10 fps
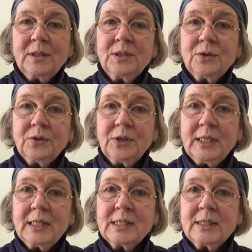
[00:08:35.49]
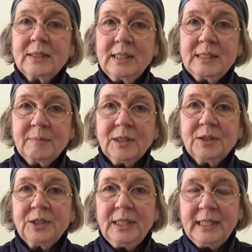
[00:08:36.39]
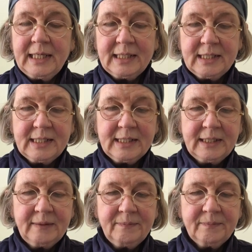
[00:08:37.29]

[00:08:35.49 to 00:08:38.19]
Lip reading: John thinks this much he can say.